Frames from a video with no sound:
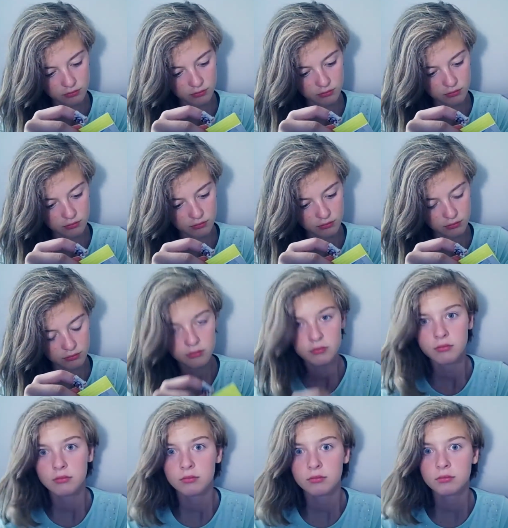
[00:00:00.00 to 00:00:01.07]

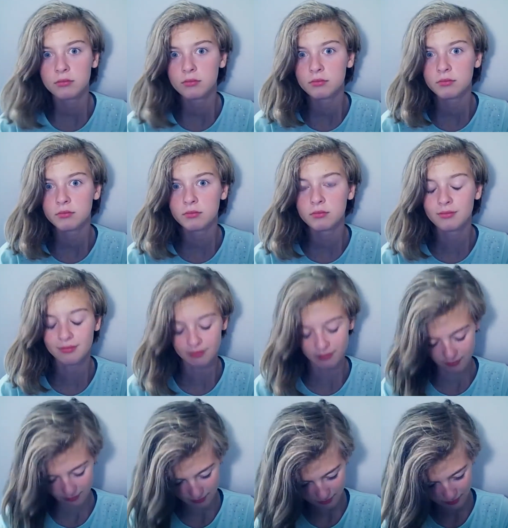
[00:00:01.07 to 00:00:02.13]

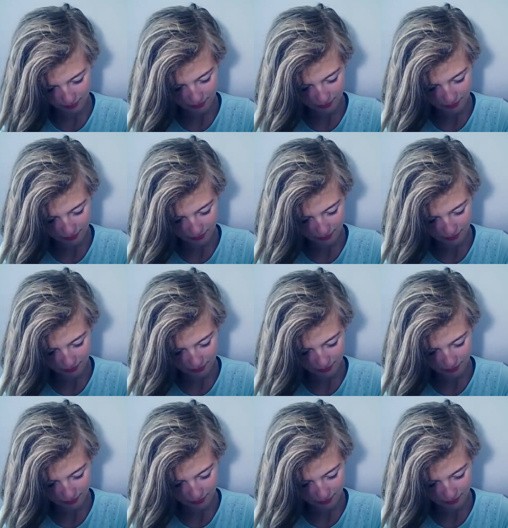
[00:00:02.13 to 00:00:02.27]
No one is speaking in this clip.